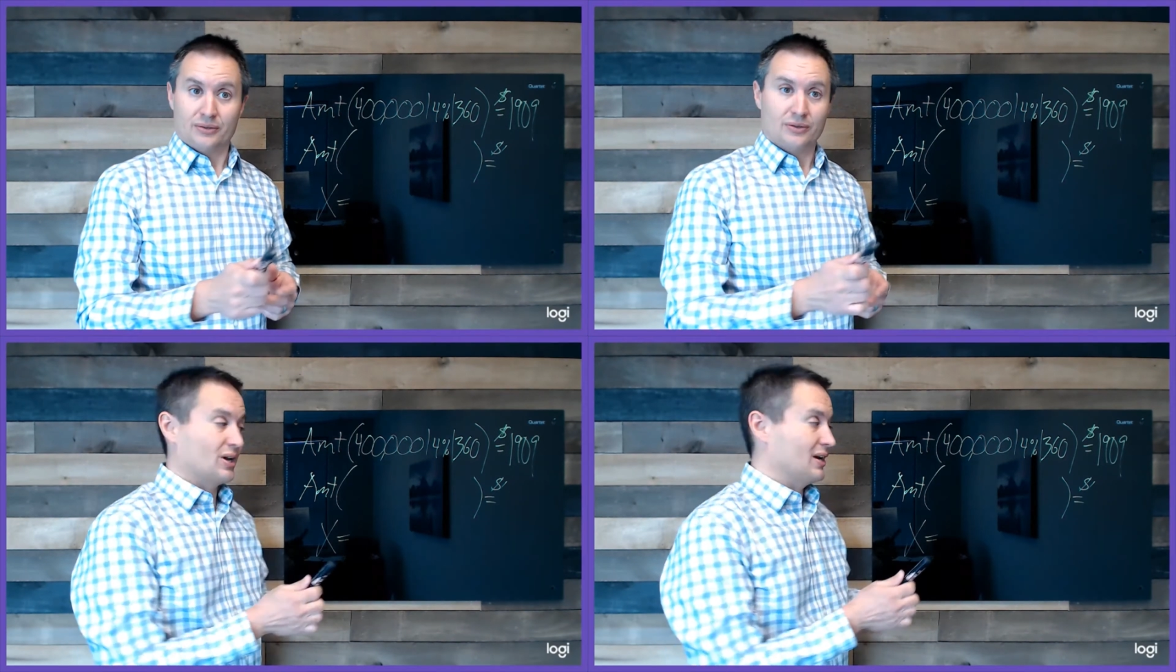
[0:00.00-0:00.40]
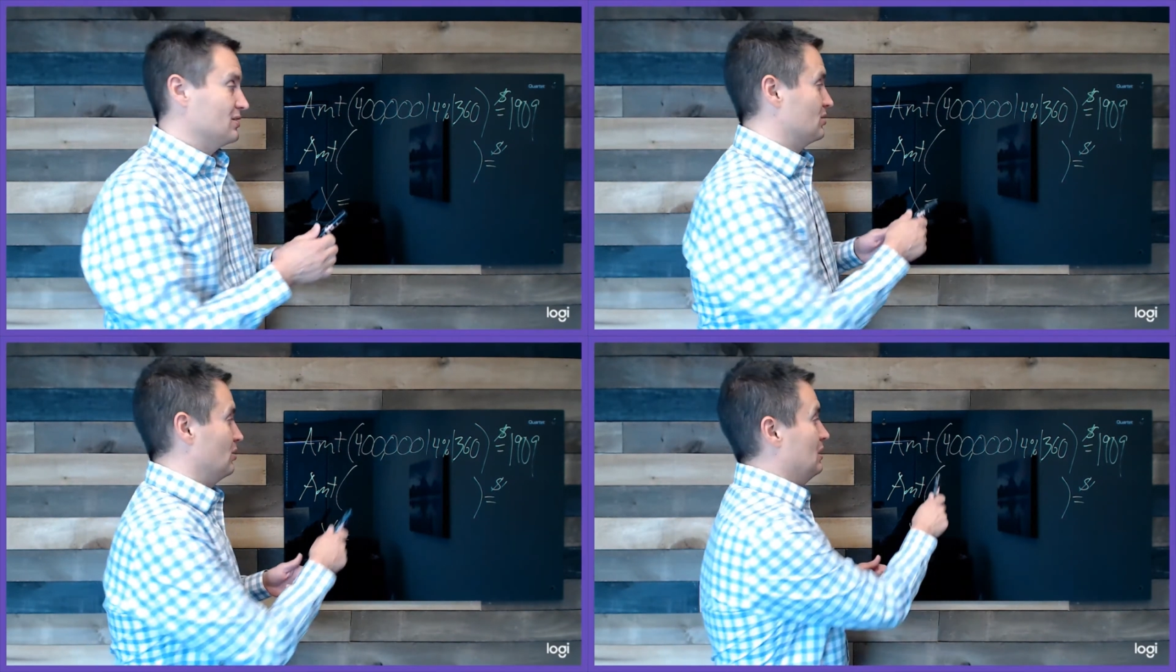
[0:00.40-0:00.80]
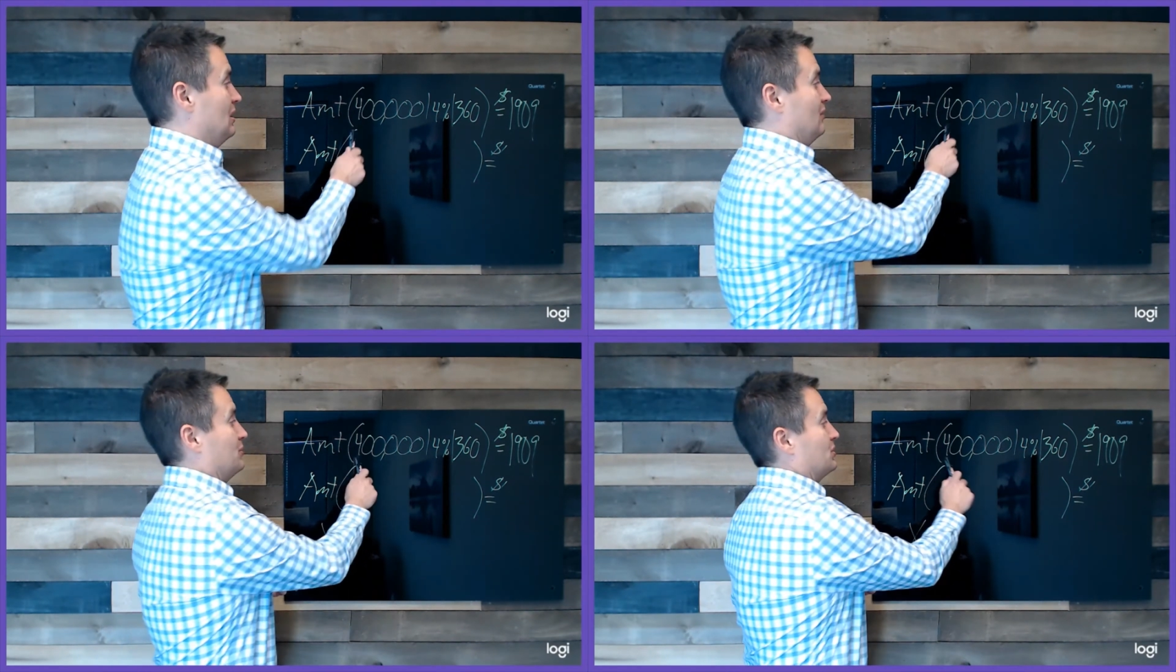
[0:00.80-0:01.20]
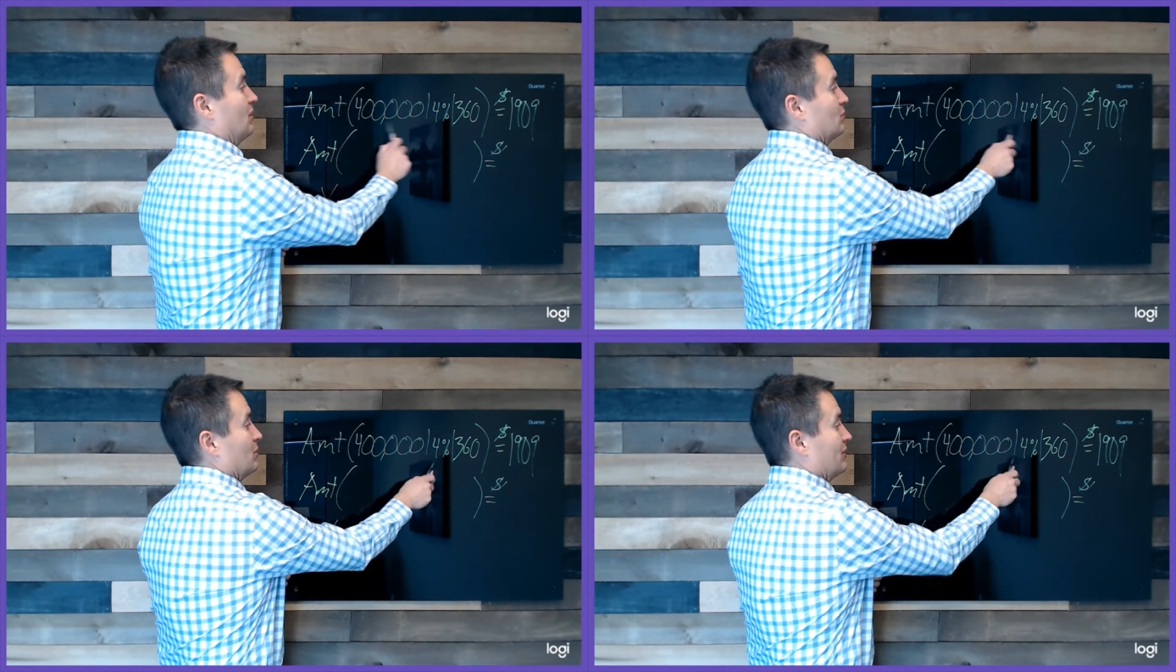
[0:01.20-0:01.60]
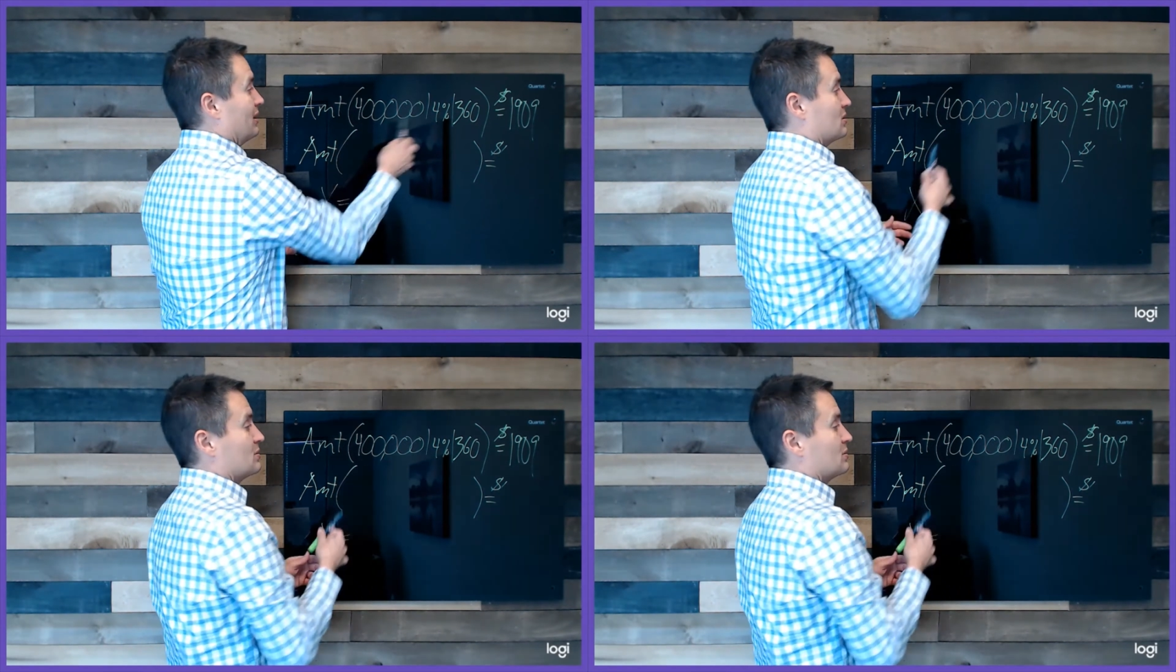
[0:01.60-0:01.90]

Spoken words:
Okay, so we started with this,